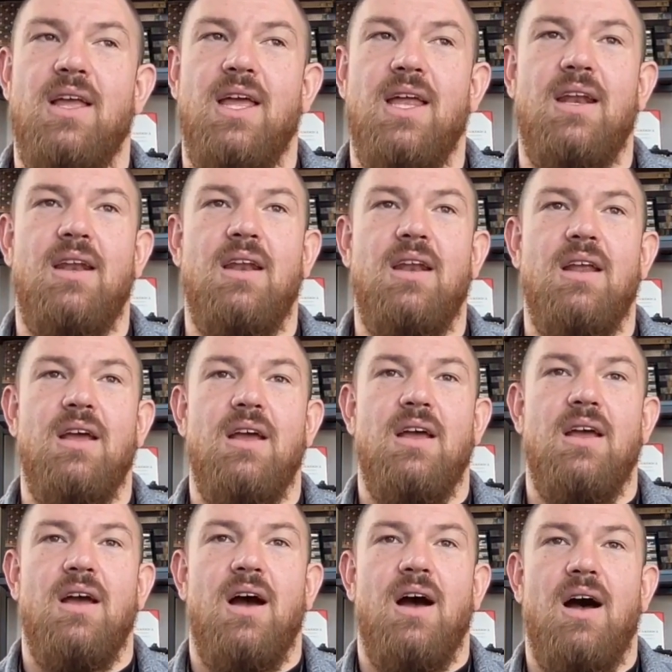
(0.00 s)
And
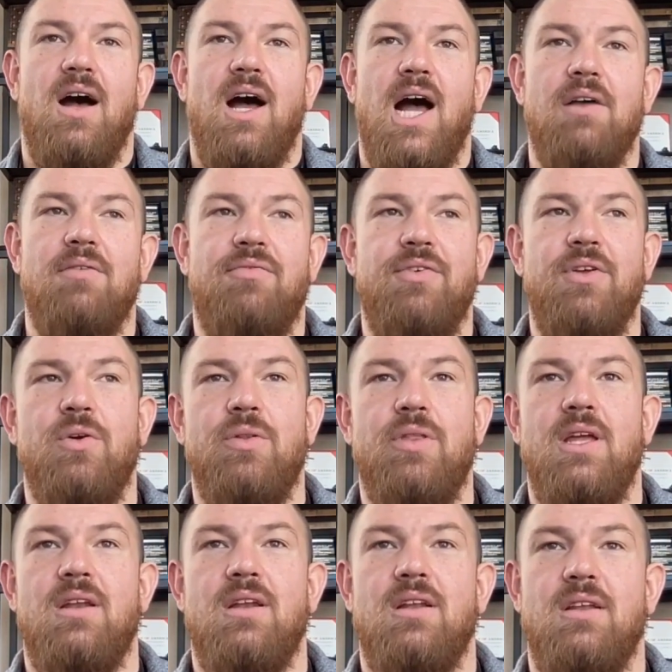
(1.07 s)
I feel
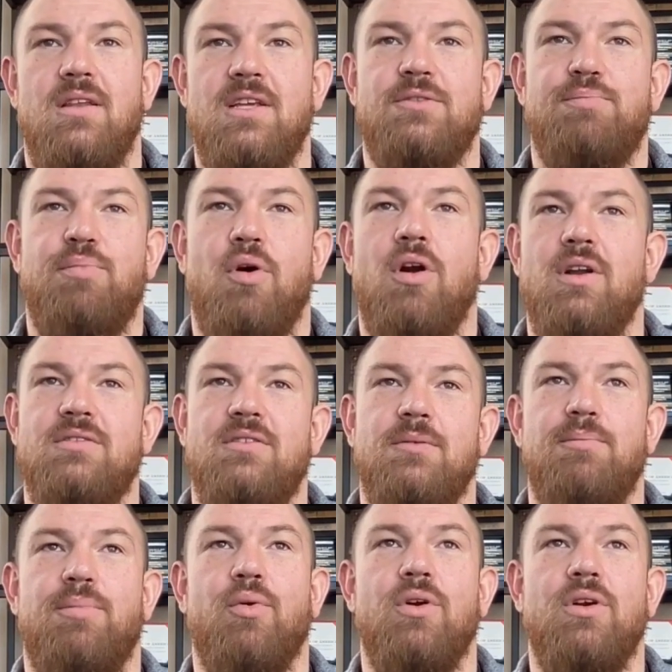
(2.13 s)
that this part is
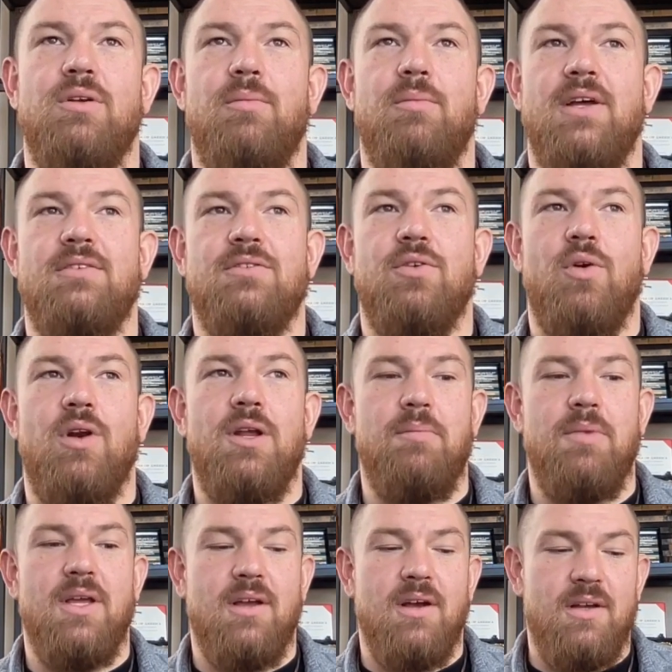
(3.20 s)
important to my story
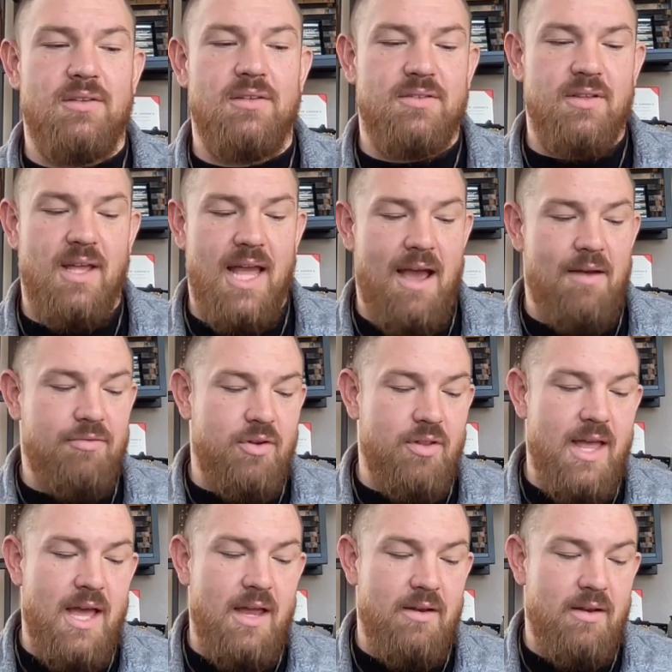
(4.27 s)
because after
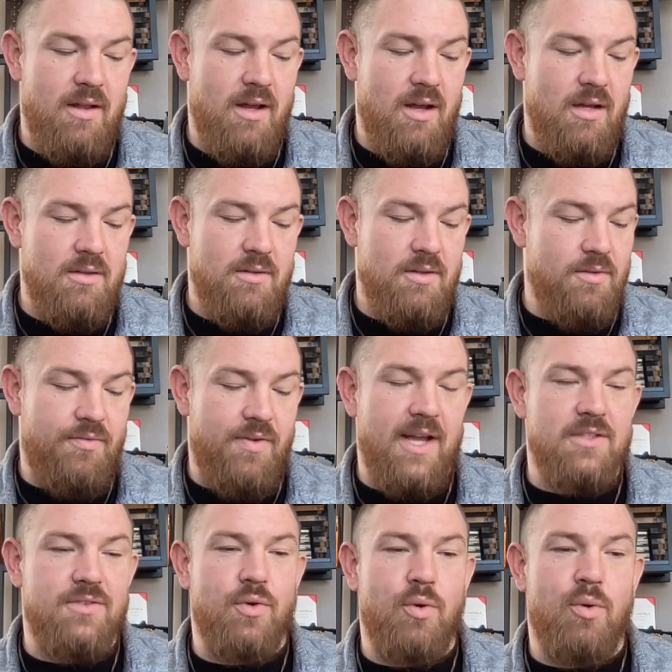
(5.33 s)
that, you
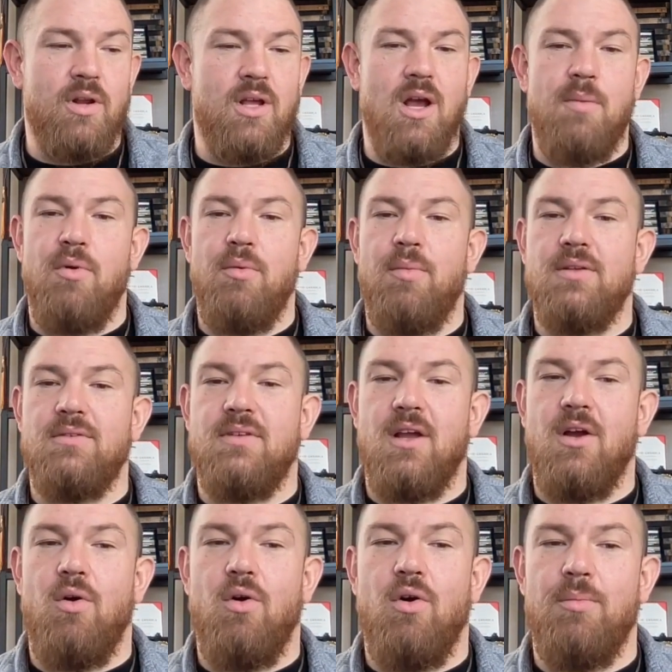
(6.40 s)
fast forward a couple months, I
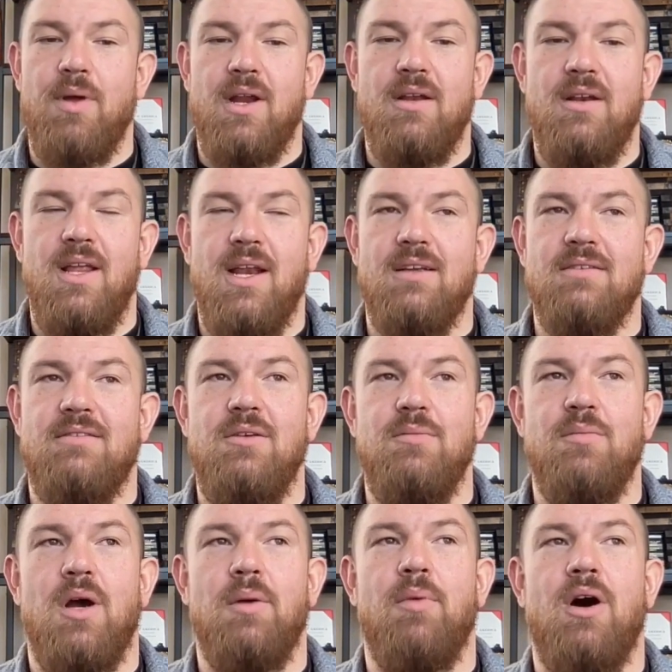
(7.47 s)
go home and I see
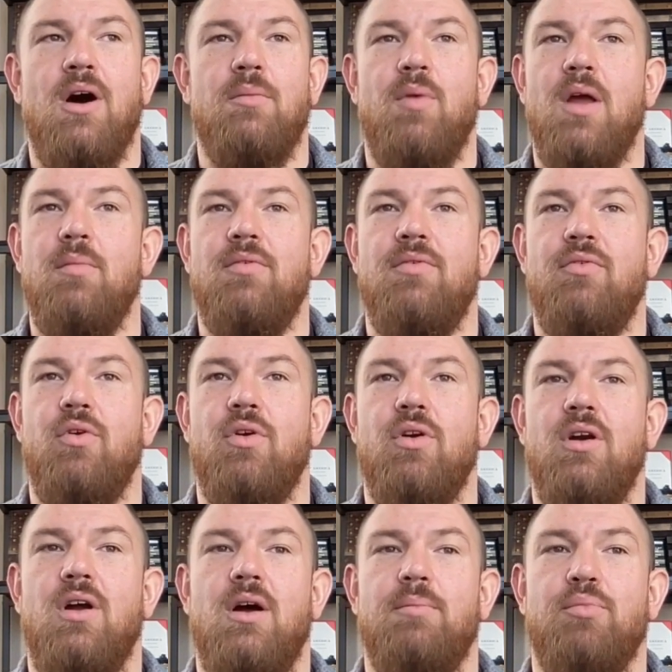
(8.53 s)
my mom right
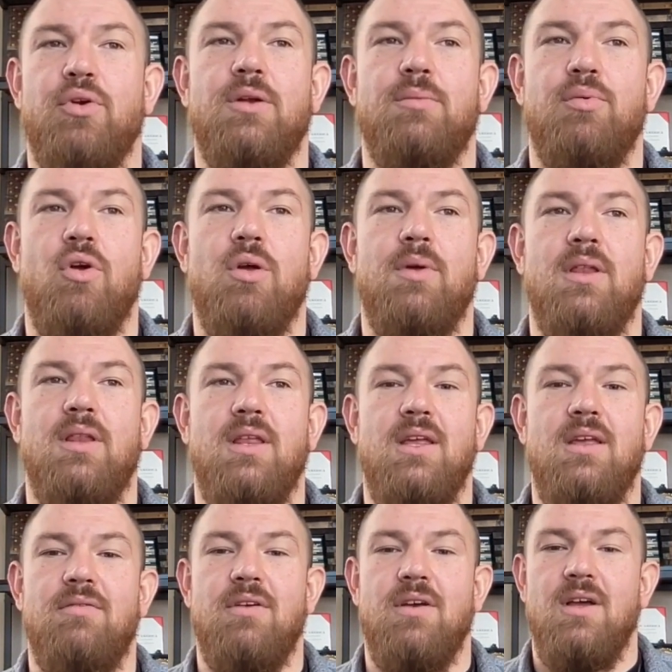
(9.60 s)
before pre-deployment leave.